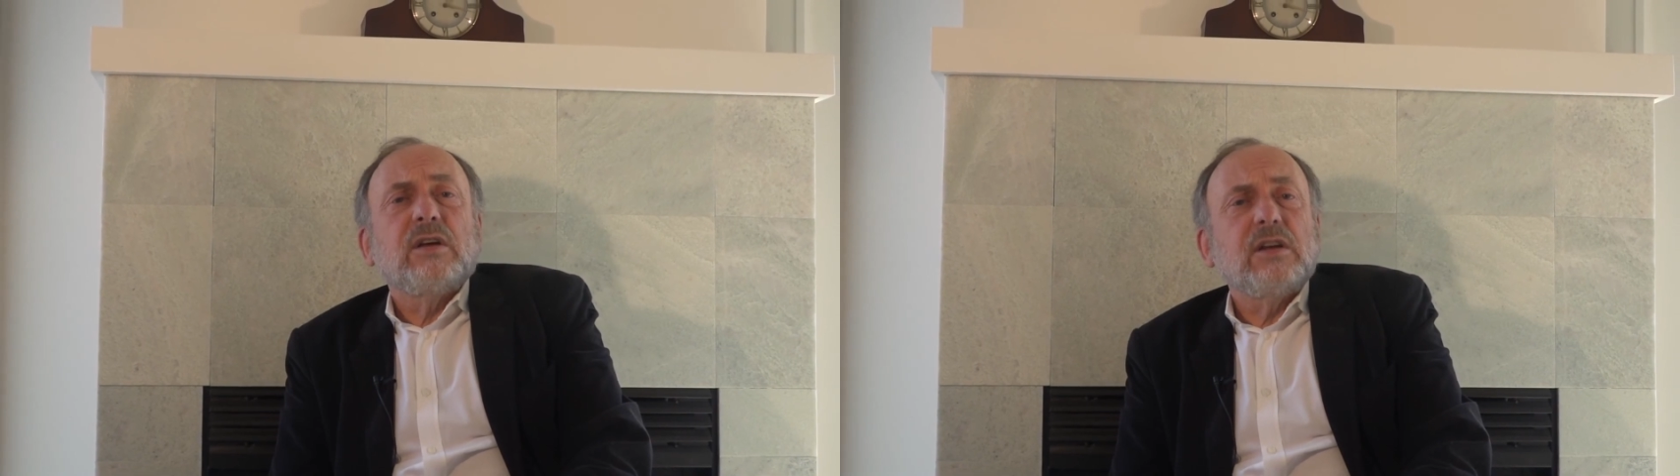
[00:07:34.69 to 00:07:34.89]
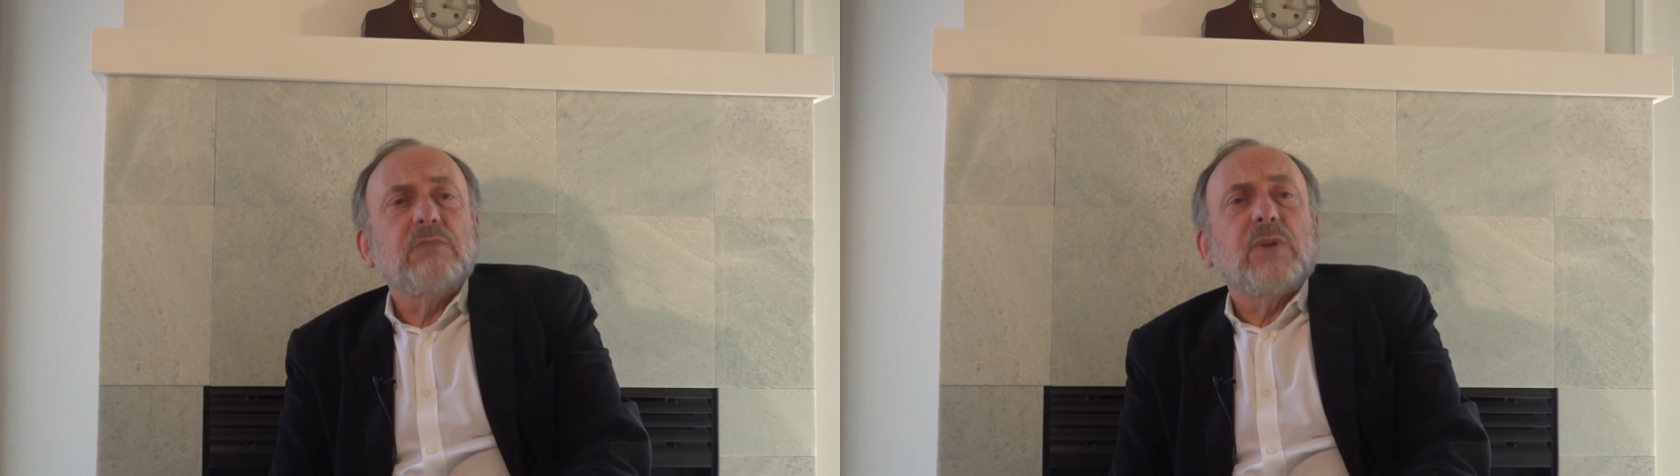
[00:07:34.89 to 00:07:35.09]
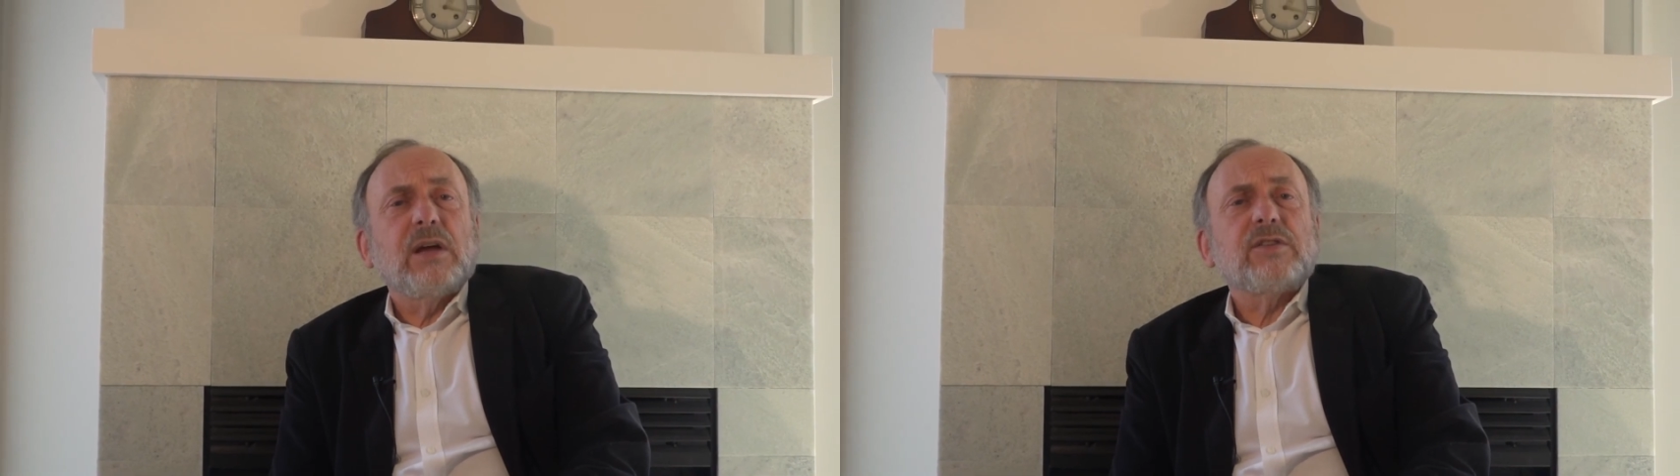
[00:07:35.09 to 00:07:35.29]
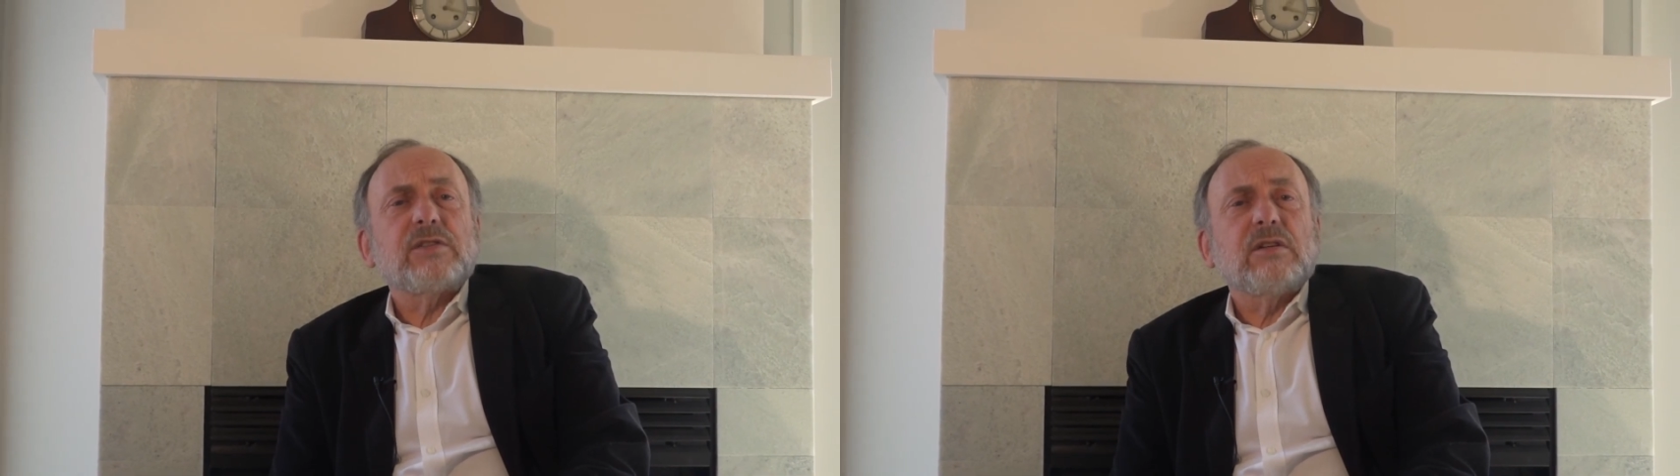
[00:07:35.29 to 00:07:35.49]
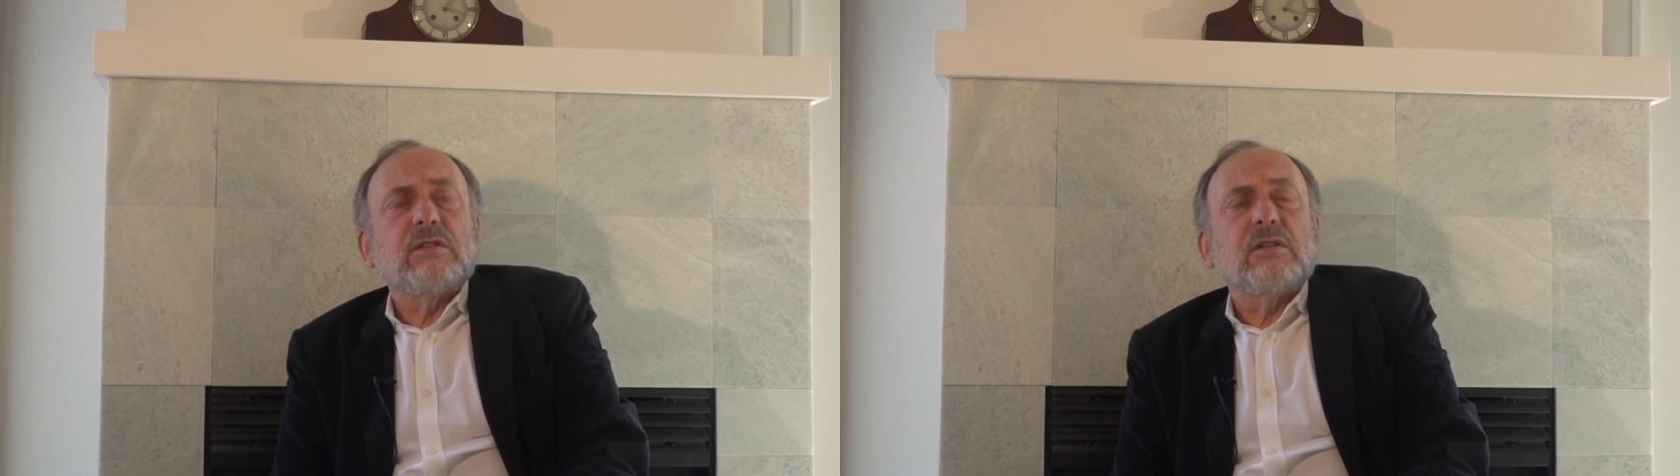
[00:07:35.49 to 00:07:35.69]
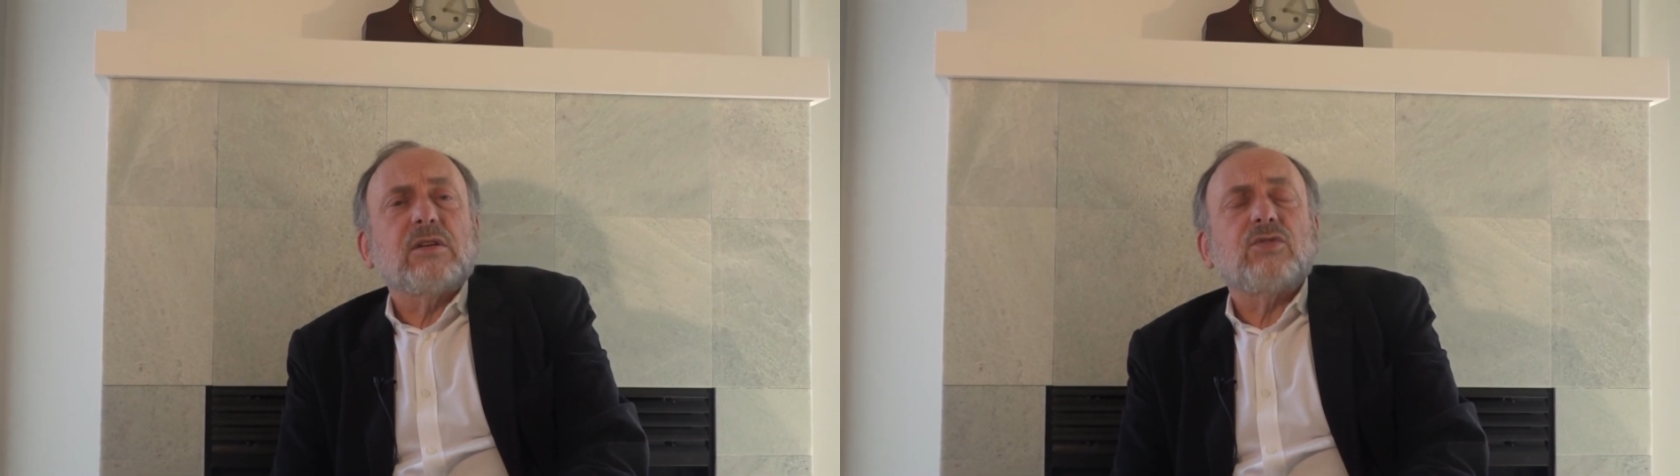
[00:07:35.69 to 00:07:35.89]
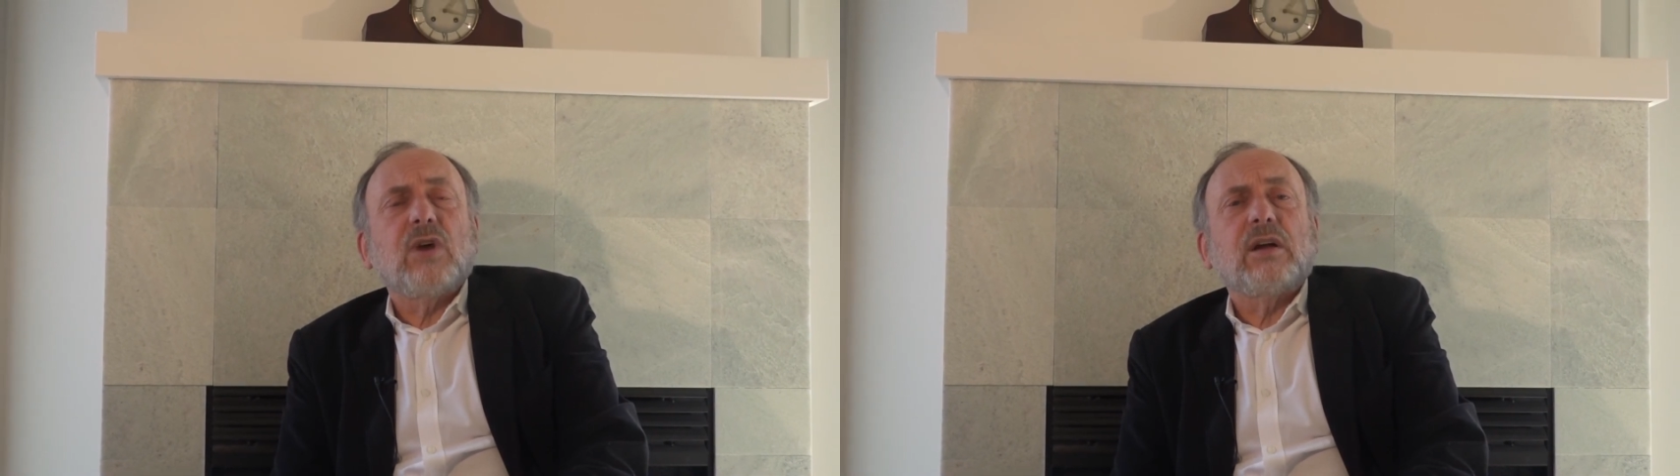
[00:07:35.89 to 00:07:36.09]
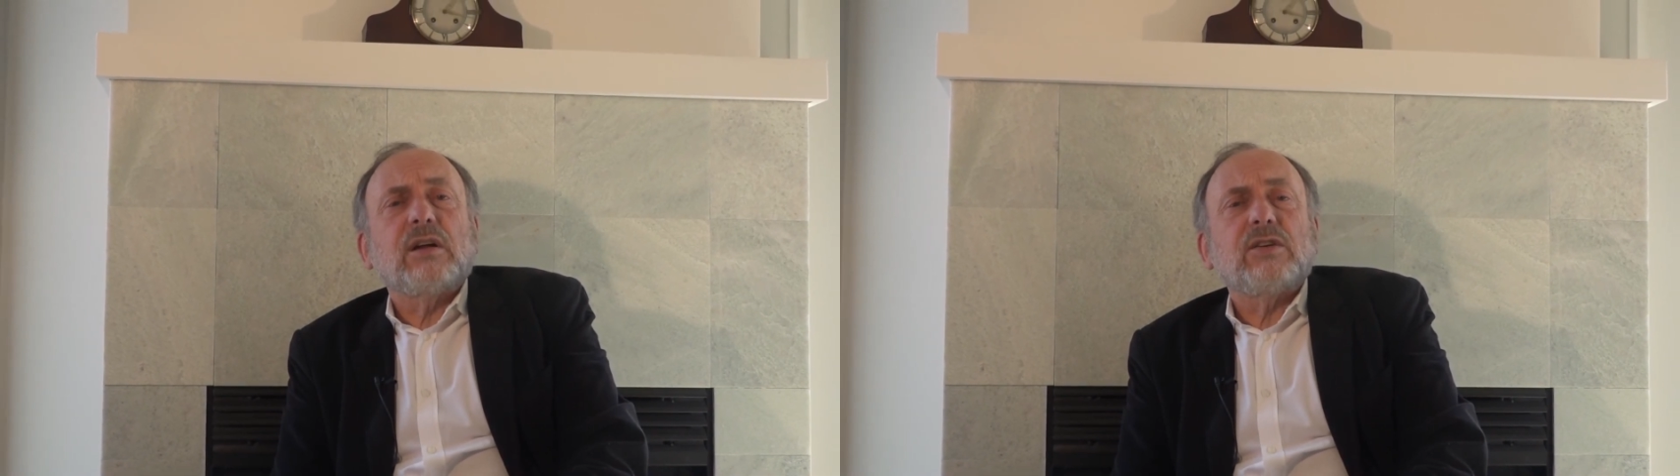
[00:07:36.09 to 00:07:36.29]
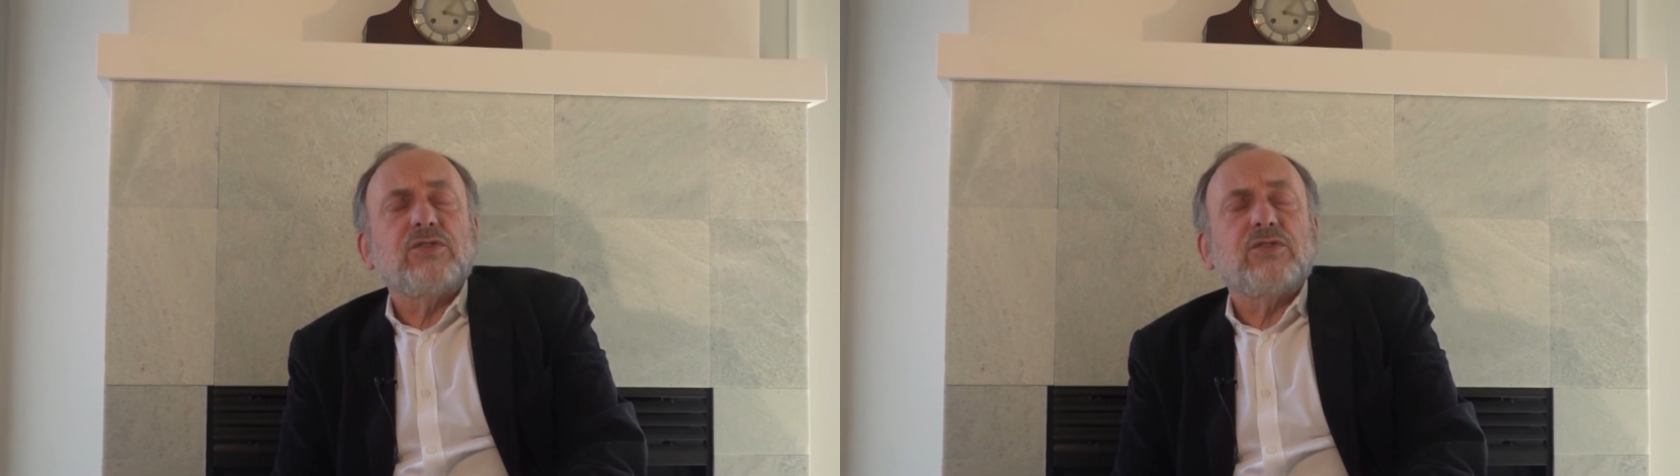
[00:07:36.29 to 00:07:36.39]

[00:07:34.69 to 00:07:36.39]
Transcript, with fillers: in medicine the chronic